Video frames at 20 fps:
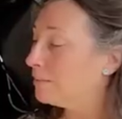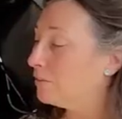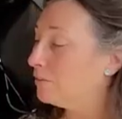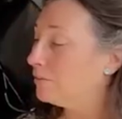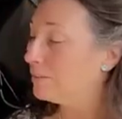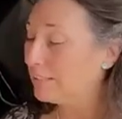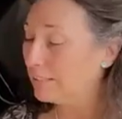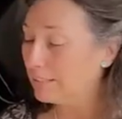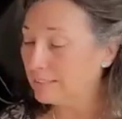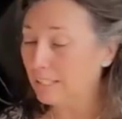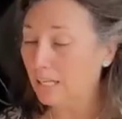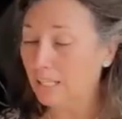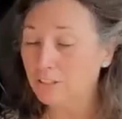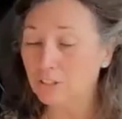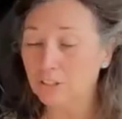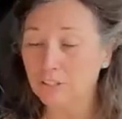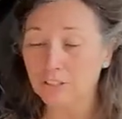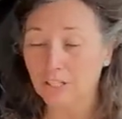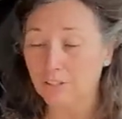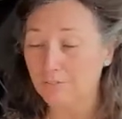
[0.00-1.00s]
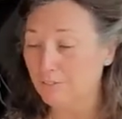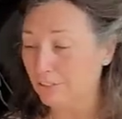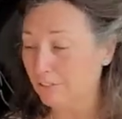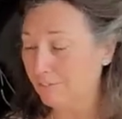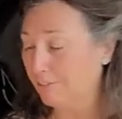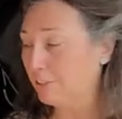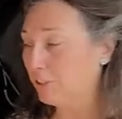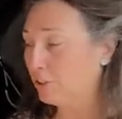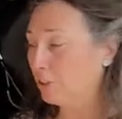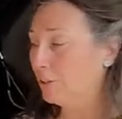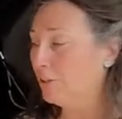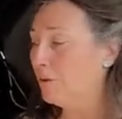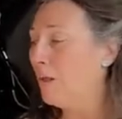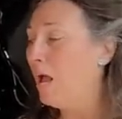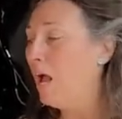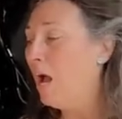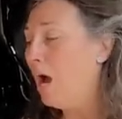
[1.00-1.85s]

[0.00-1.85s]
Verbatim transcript: So this, I just love this feature.